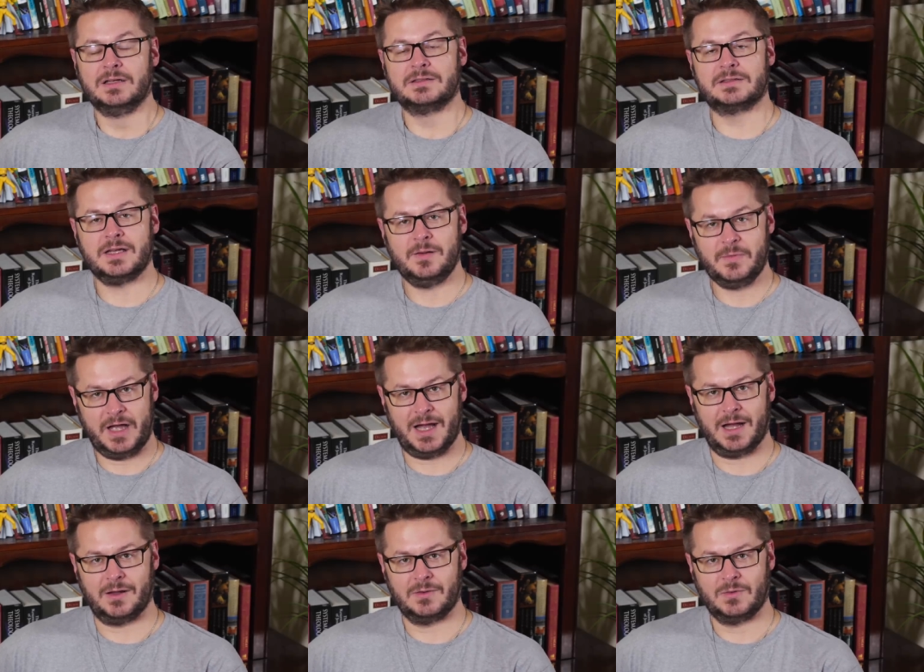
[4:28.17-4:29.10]

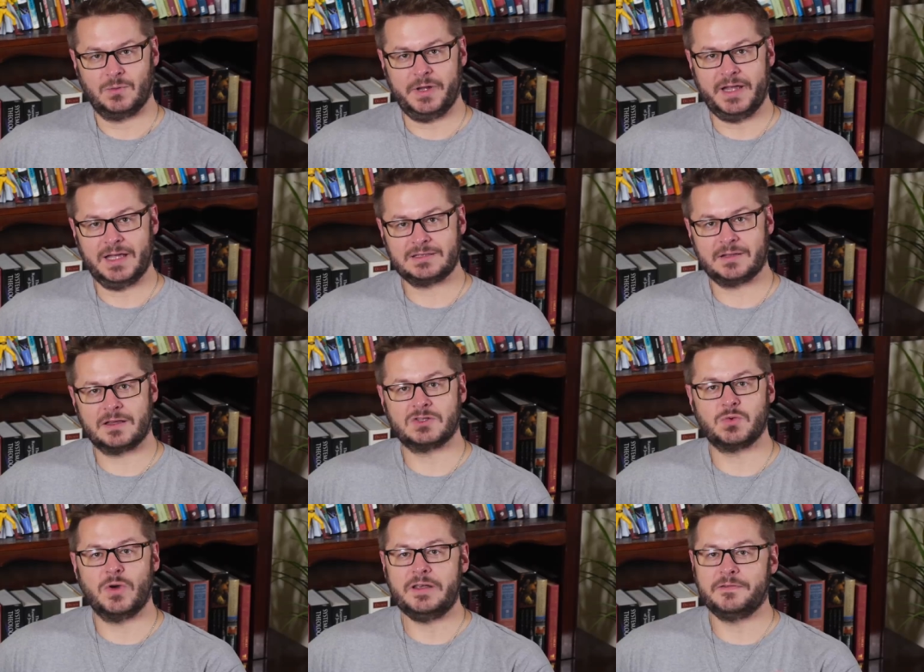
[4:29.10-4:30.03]
Somehow, we get to the
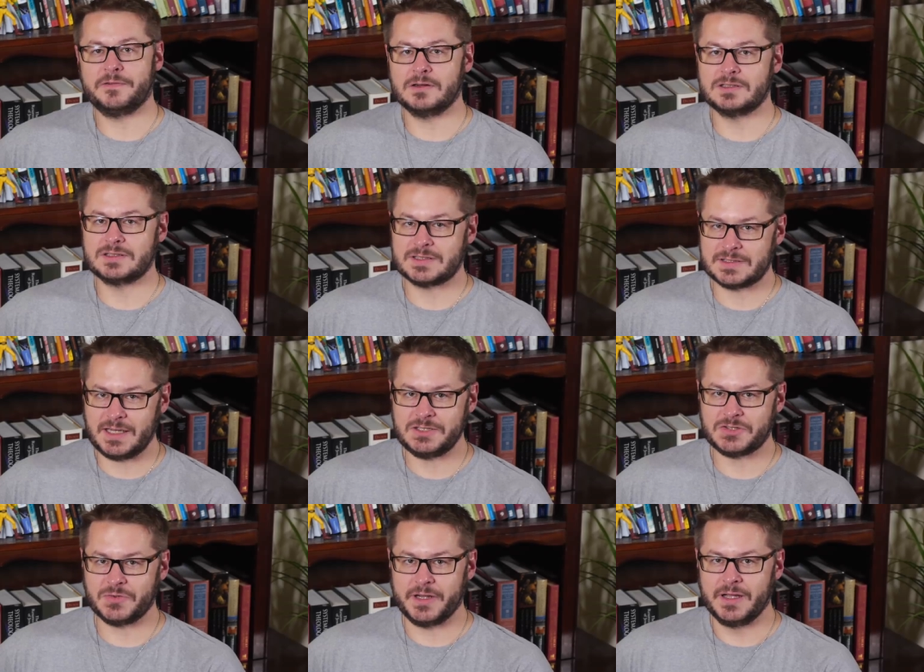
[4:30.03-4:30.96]
21st
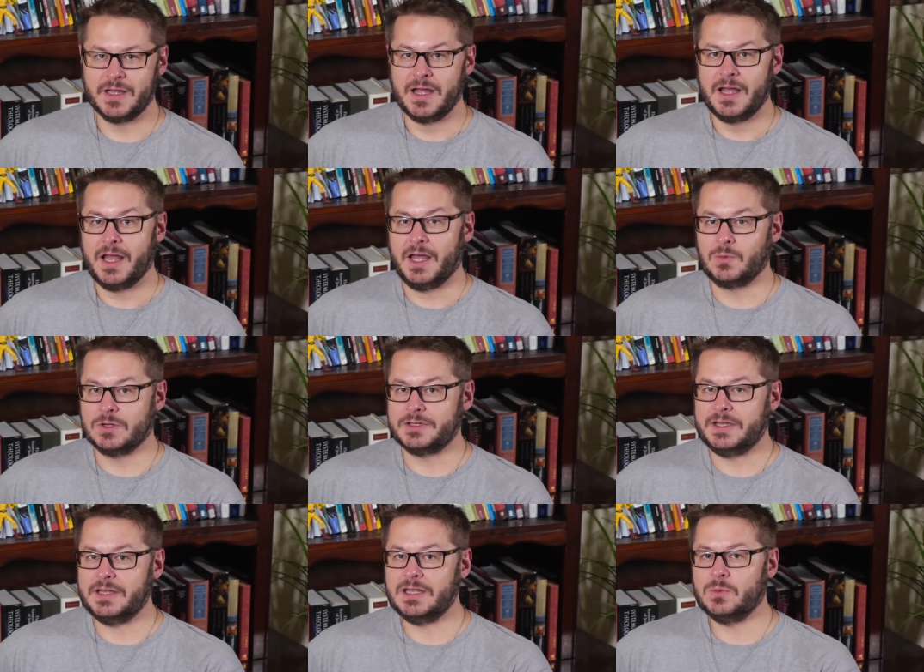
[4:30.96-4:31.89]
century and we're
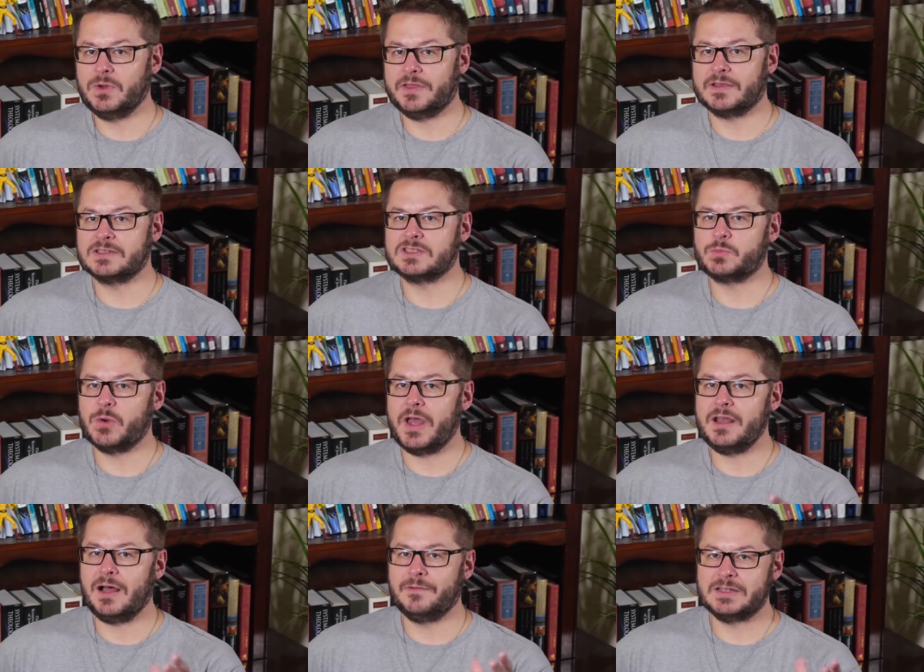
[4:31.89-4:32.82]
dealing with the
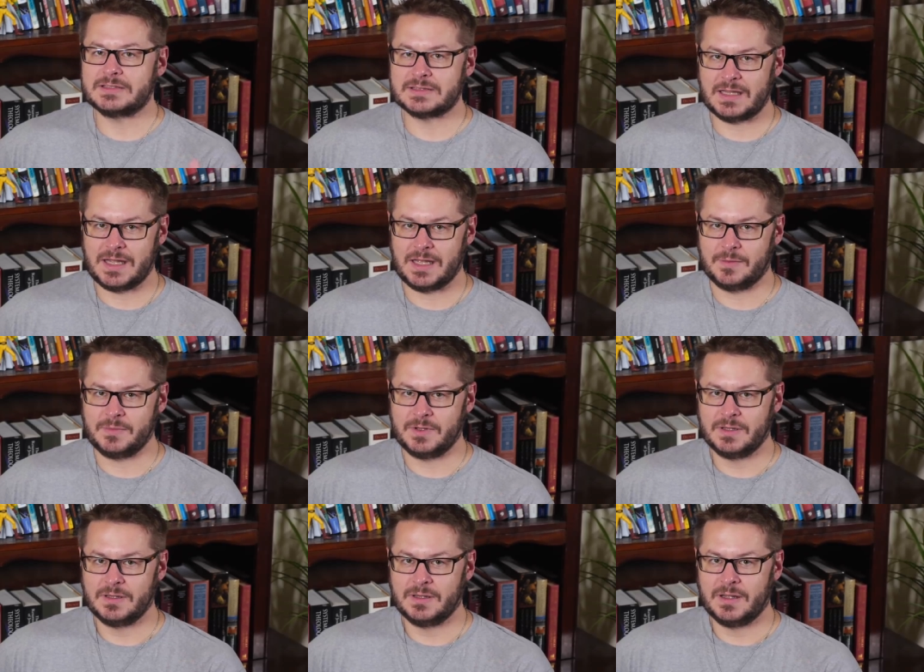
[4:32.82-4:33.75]
spread of Islam.
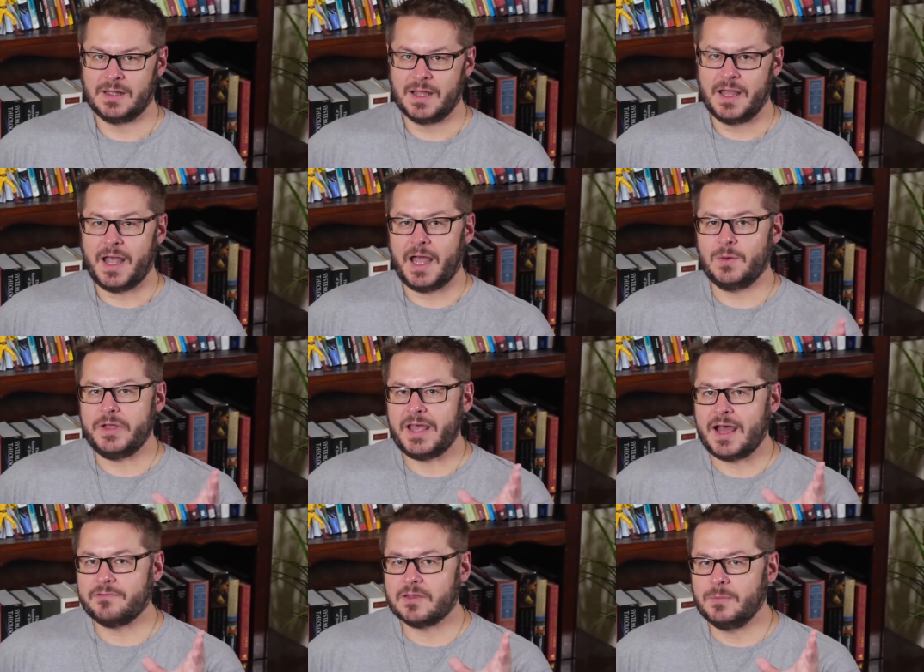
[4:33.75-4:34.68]
And we
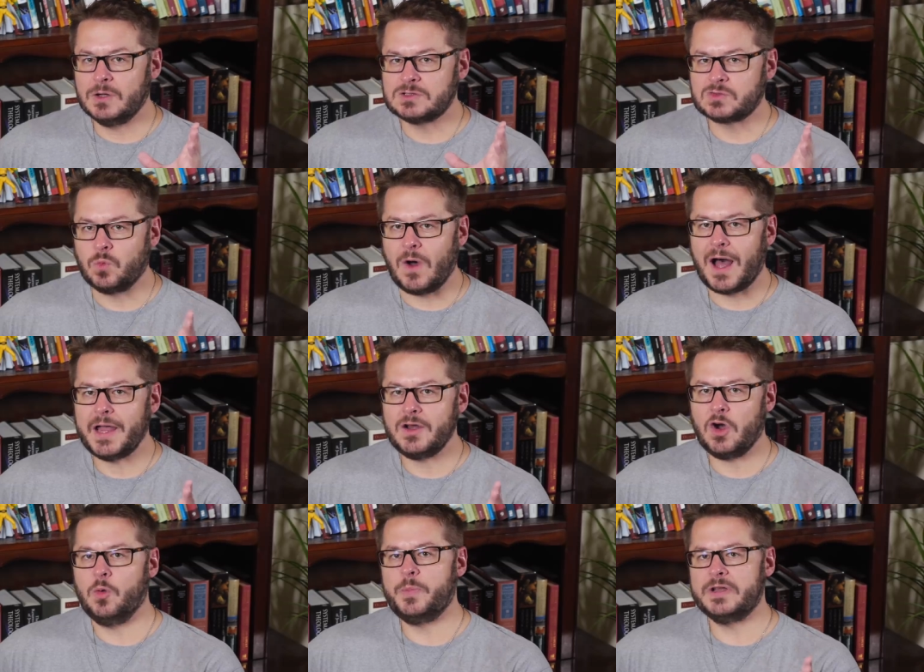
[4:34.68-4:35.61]
have the most wide
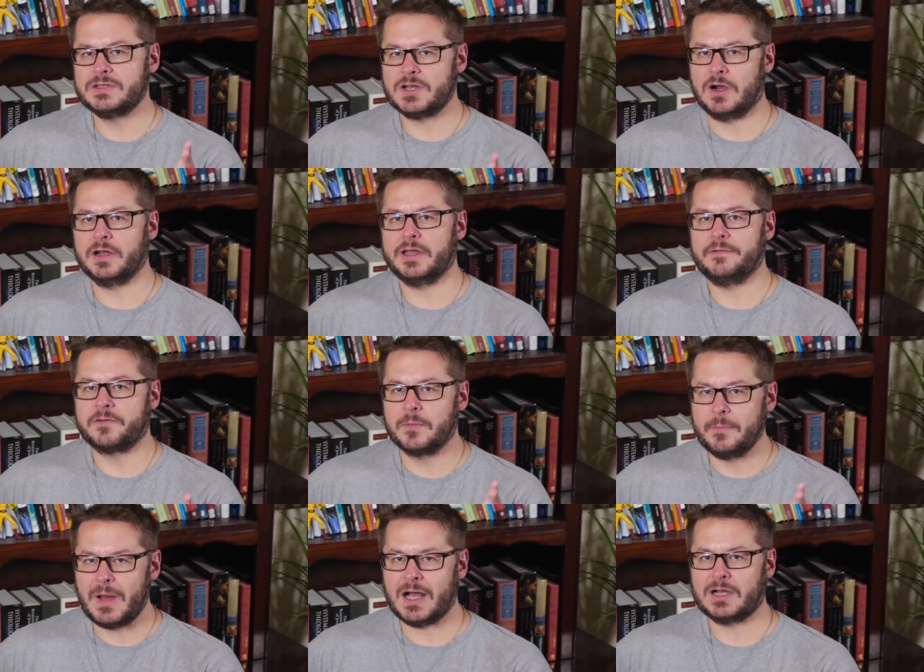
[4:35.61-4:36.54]
open target for
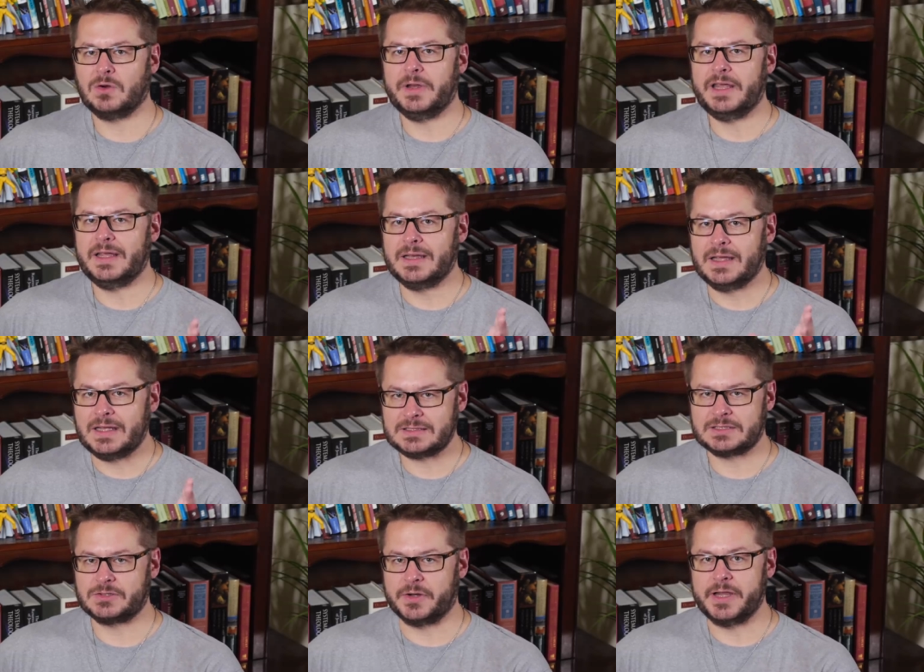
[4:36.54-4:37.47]
mockery in
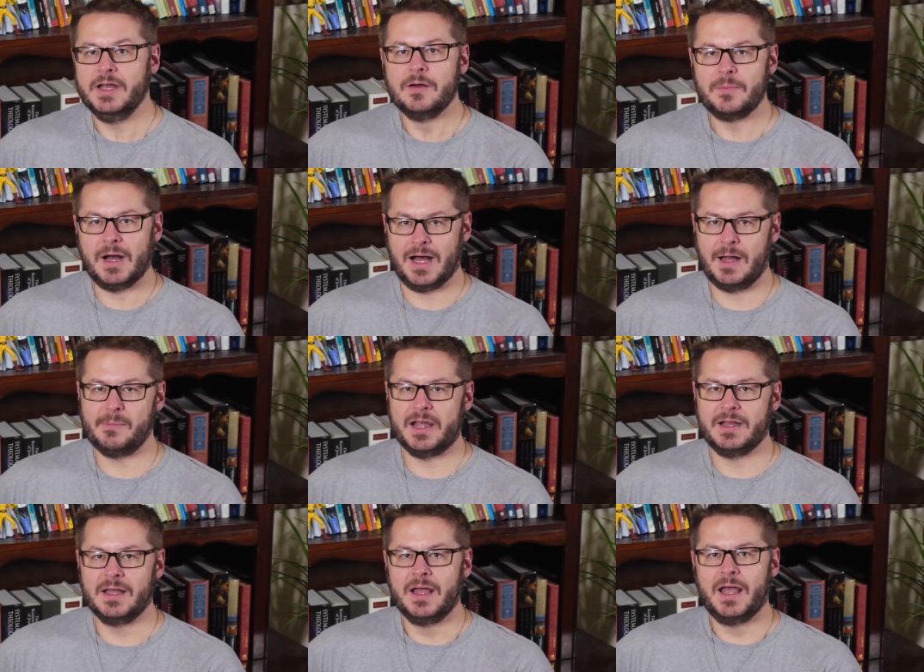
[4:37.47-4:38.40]
history,
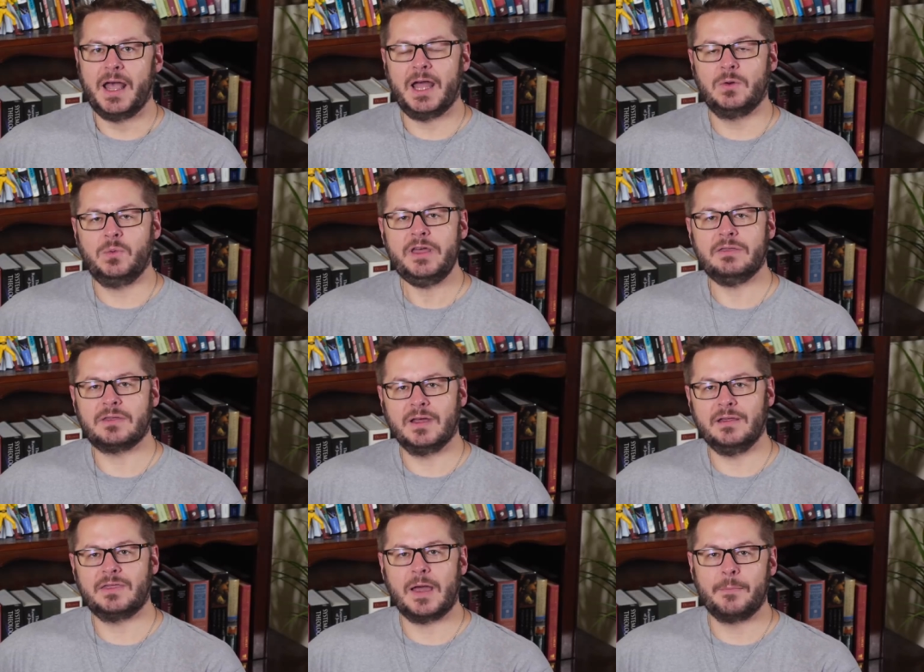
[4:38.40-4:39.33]
Muhammad, and we
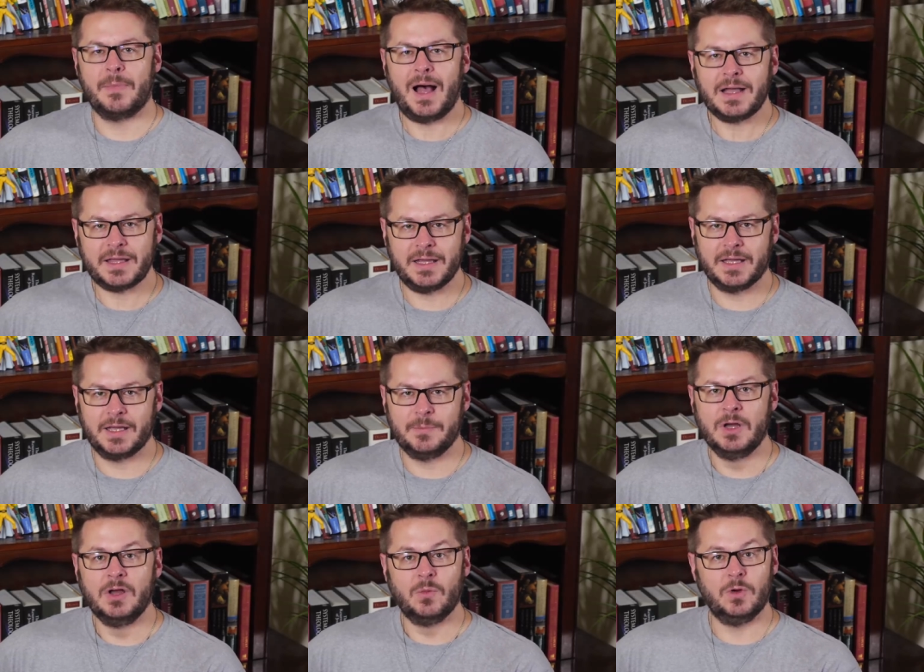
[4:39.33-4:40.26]
think that mocking
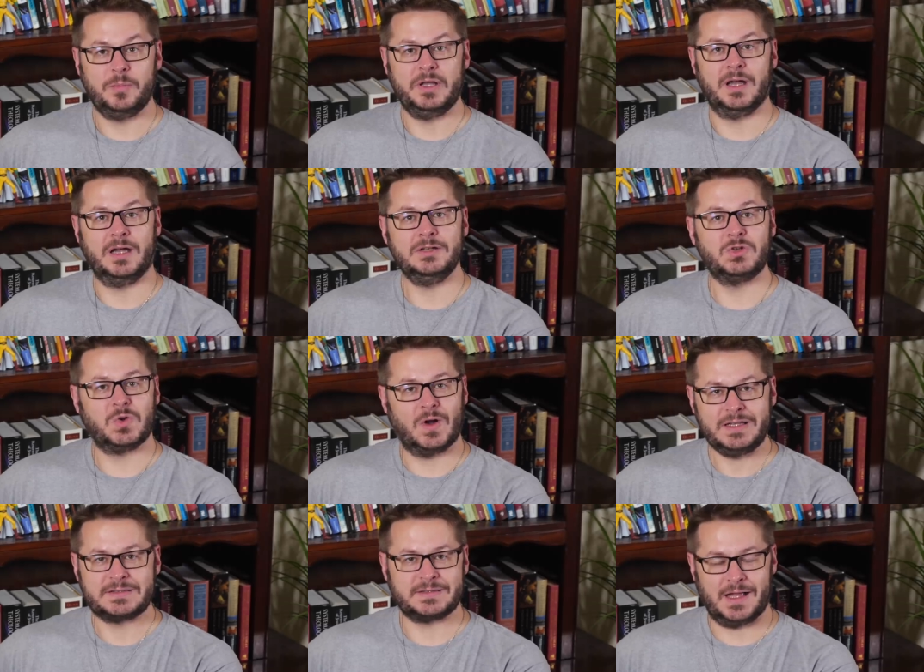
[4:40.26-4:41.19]
him would be
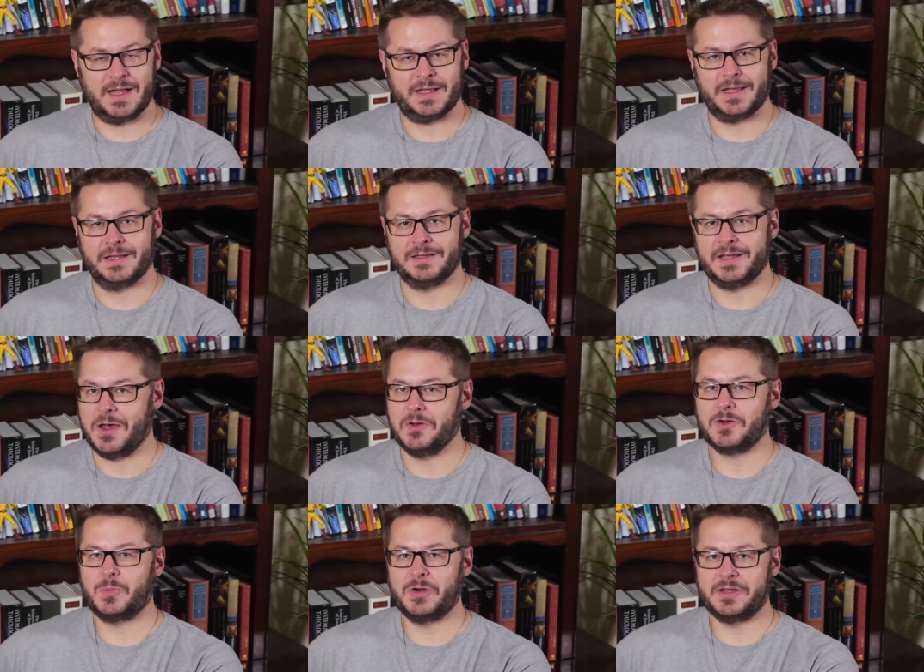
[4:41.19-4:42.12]
unchristlike and
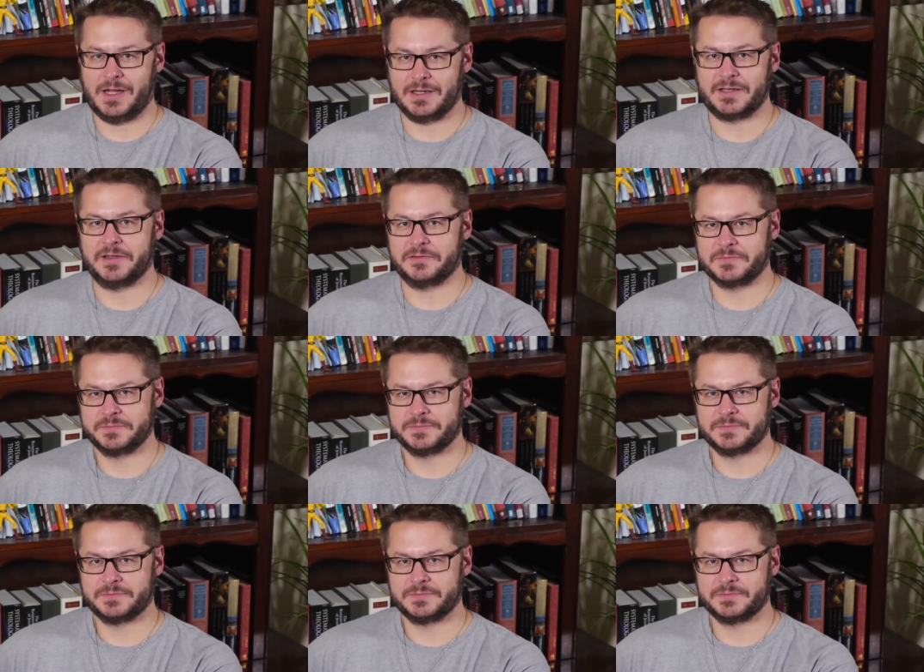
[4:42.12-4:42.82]
counterproductive.